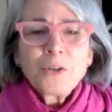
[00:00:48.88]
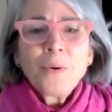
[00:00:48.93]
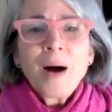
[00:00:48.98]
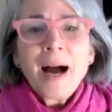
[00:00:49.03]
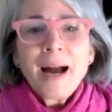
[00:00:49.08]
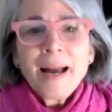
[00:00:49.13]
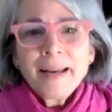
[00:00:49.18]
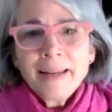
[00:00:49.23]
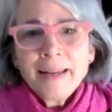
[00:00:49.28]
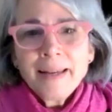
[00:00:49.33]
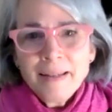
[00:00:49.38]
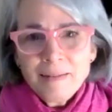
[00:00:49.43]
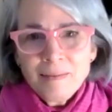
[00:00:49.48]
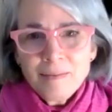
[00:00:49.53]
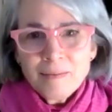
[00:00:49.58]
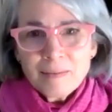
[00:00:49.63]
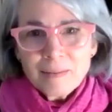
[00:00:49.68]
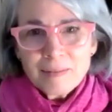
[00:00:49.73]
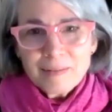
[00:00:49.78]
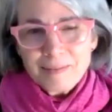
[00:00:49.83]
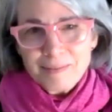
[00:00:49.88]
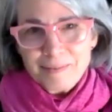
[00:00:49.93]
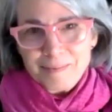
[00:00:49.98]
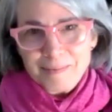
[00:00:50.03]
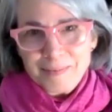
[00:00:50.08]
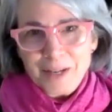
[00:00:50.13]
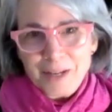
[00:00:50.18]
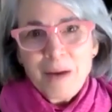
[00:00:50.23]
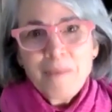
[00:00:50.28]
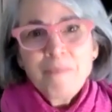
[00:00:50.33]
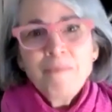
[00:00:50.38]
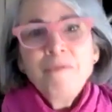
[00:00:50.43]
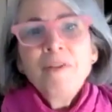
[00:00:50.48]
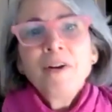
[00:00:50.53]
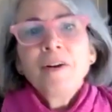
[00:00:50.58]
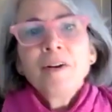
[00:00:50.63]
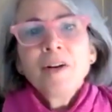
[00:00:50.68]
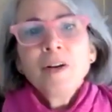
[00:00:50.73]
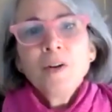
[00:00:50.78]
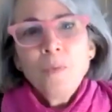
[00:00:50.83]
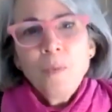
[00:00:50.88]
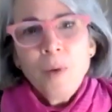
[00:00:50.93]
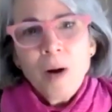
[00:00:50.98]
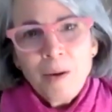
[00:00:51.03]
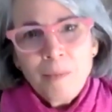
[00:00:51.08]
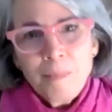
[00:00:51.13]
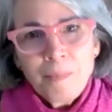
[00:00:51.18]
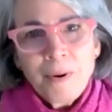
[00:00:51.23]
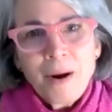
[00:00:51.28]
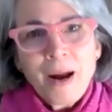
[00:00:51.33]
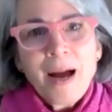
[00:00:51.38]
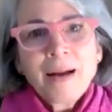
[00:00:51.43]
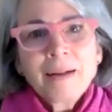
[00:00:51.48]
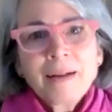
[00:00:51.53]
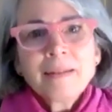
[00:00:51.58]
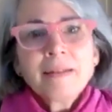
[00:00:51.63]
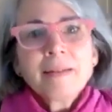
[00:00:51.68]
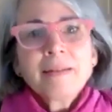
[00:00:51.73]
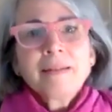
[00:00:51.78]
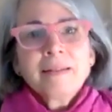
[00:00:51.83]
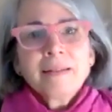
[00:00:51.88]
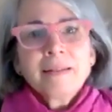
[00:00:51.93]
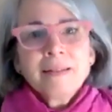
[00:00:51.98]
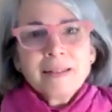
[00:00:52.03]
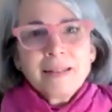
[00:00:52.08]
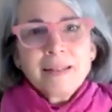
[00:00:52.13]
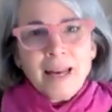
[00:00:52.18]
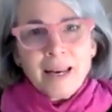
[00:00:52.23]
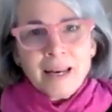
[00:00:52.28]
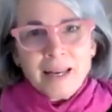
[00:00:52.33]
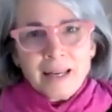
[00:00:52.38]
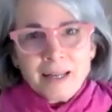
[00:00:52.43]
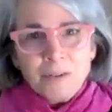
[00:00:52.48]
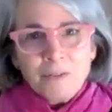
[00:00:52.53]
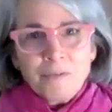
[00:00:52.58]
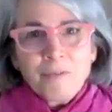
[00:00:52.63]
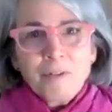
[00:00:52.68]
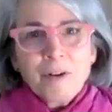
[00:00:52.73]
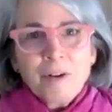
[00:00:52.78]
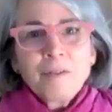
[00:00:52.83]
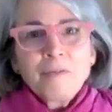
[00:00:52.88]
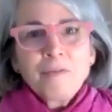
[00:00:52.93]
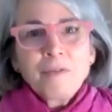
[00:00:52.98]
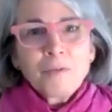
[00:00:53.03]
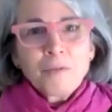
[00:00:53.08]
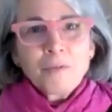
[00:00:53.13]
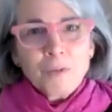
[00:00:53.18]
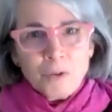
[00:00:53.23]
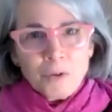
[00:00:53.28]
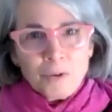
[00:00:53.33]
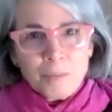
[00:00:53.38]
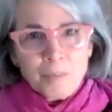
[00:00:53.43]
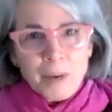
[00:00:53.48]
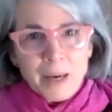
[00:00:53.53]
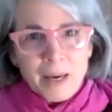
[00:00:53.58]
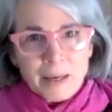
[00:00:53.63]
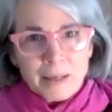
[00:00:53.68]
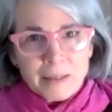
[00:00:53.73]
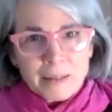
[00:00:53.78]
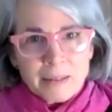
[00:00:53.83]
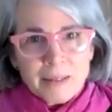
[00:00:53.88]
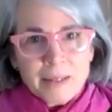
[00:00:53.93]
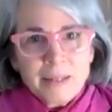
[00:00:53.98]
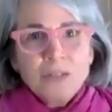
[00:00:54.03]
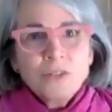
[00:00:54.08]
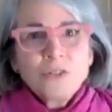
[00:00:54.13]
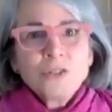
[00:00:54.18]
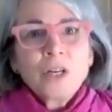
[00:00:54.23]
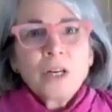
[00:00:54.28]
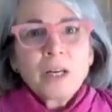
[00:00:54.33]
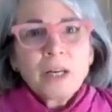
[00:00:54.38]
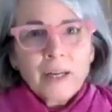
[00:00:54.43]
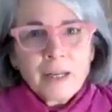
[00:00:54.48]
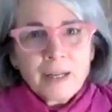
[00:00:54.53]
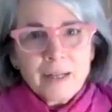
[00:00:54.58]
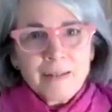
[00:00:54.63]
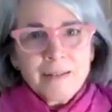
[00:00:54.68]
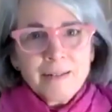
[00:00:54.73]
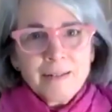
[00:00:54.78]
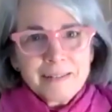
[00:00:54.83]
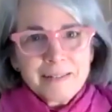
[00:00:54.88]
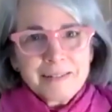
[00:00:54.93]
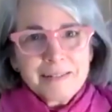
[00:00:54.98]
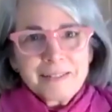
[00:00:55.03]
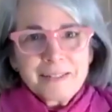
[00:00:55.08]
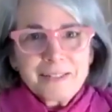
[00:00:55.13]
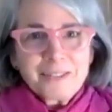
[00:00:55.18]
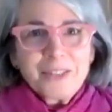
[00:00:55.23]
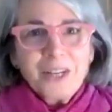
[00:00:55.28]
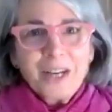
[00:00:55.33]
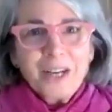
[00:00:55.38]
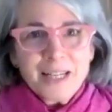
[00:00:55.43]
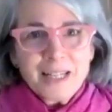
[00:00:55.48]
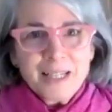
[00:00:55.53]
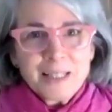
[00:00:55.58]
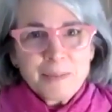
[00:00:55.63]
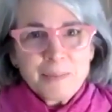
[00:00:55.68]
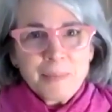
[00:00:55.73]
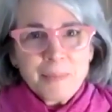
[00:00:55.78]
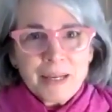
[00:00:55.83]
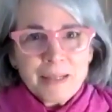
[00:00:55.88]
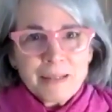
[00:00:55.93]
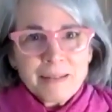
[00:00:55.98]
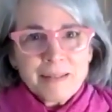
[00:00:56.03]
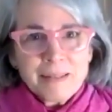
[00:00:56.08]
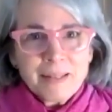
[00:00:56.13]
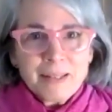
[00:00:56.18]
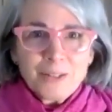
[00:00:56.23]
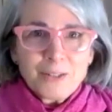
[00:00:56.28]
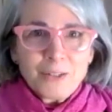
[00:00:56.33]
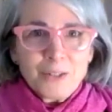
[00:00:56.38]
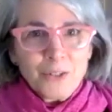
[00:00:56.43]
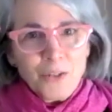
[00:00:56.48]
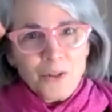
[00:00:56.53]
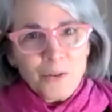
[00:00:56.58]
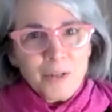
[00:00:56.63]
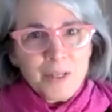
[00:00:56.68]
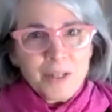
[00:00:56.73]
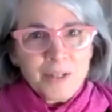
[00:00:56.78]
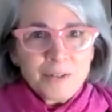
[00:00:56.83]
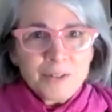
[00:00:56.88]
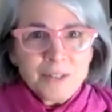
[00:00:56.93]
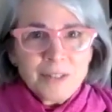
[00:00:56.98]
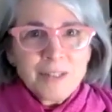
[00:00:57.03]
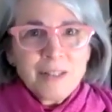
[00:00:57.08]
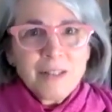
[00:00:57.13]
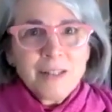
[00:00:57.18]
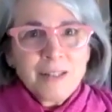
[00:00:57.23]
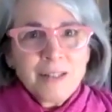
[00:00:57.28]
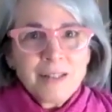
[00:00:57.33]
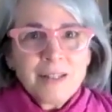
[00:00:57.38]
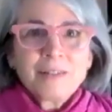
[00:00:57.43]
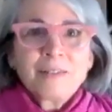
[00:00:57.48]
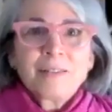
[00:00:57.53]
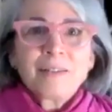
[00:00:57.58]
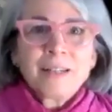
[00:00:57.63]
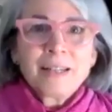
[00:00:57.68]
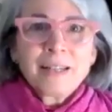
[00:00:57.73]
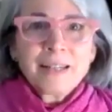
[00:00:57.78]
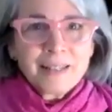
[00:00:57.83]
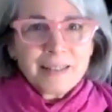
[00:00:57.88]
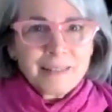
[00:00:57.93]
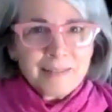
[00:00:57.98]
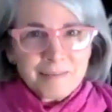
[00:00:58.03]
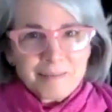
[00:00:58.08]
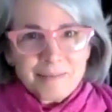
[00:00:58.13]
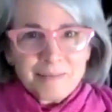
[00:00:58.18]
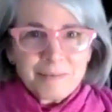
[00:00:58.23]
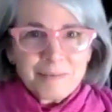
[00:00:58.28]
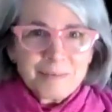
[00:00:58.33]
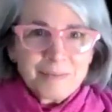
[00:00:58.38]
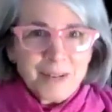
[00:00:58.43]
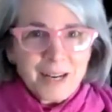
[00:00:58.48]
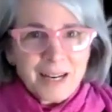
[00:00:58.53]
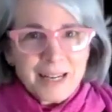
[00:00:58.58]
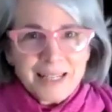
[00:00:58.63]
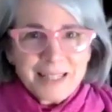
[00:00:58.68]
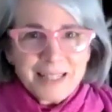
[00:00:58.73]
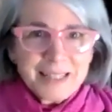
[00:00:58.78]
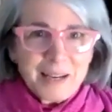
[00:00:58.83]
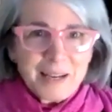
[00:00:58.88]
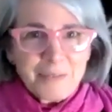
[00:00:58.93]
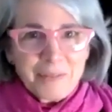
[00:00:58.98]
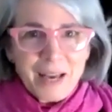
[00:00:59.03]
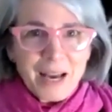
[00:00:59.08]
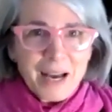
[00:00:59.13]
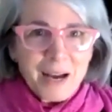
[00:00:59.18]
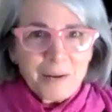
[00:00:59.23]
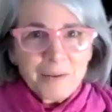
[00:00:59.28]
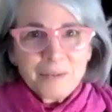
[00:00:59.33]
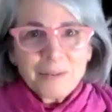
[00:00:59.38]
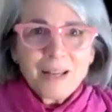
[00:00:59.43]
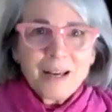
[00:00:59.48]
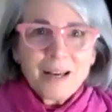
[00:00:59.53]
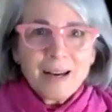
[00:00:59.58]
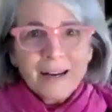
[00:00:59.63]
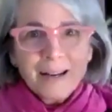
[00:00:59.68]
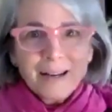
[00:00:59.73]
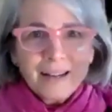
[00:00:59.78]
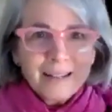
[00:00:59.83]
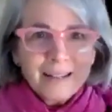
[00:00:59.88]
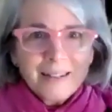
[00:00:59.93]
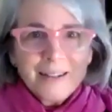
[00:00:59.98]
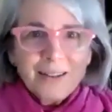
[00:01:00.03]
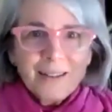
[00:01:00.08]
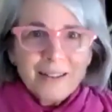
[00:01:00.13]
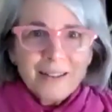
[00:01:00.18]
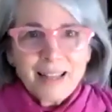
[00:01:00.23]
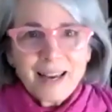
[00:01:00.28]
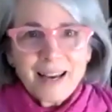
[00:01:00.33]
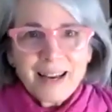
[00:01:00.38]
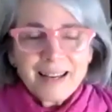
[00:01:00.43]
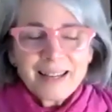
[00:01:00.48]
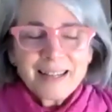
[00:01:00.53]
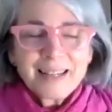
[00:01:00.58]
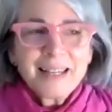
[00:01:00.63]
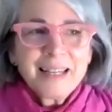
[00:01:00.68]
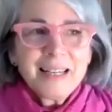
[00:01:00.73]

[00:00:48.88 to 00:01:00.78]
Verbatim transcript: I'm very well practiced in getting in front of a room and teaching Chinese medicine. You know, here's the theory and writing down the outline and all that.